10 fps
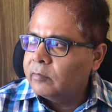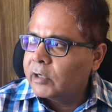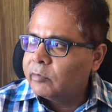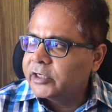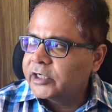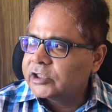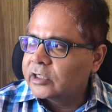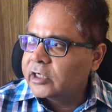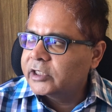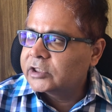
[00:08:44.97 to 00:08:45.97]

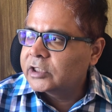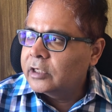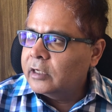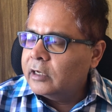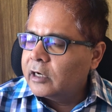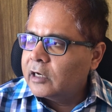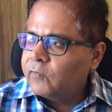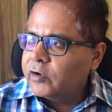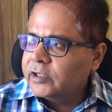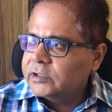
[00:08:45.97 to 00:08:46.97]
publication list and
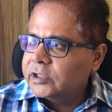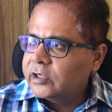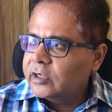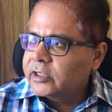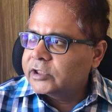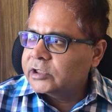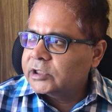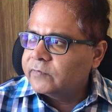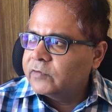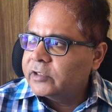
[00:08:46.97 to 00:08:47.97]
what is their
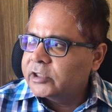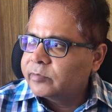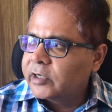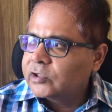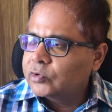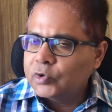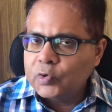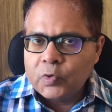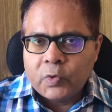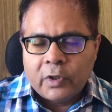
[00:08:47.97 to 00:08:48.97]
relationship with respect to
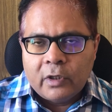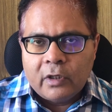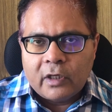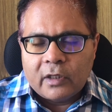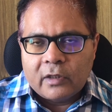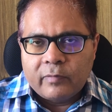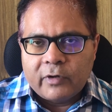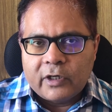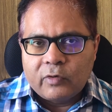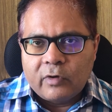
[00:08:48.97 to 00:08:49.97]
you in the
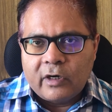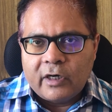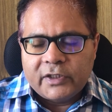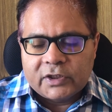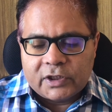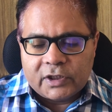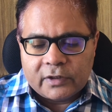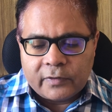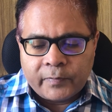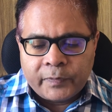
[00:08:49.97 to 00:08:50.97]
particular list
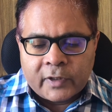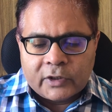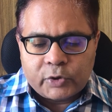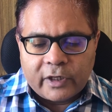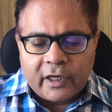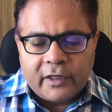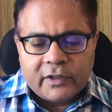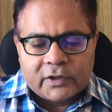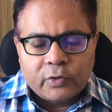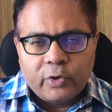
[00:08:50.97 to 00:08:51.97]
here. So again, it
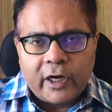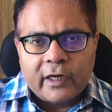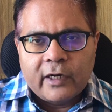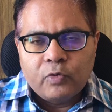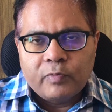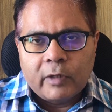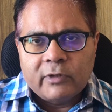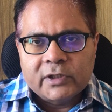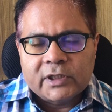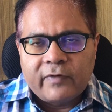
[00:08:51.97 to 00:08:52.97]
is a good idea to
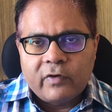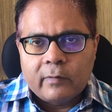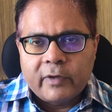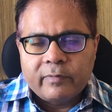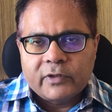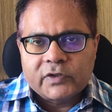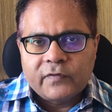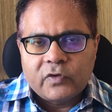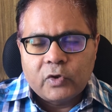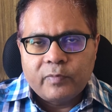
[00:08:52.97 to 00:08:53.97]
publish several papers
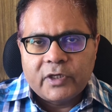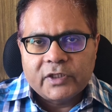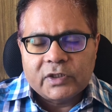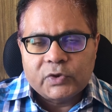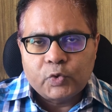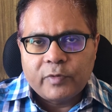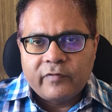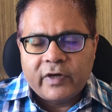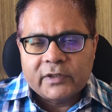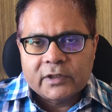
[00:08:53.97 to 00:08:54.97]
with your PhD
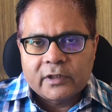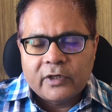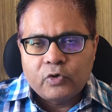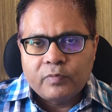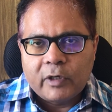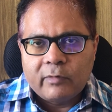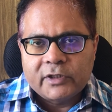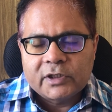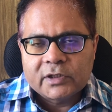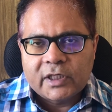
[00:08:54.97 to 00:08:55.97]
supervisor and to
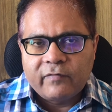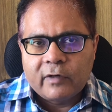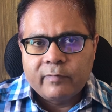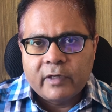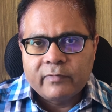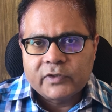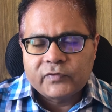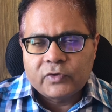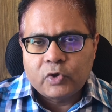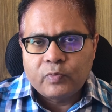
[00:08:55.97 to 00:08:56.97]
publish several papers
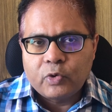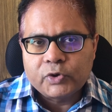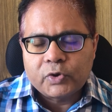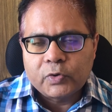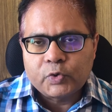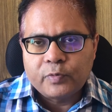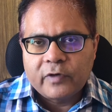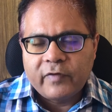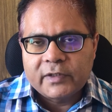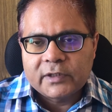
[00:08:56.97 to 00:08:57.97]
with your postdoc
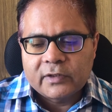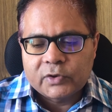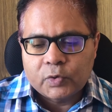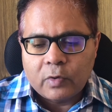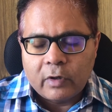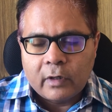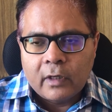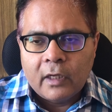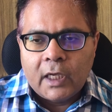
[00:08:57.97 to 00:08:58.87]
supervisor and so on.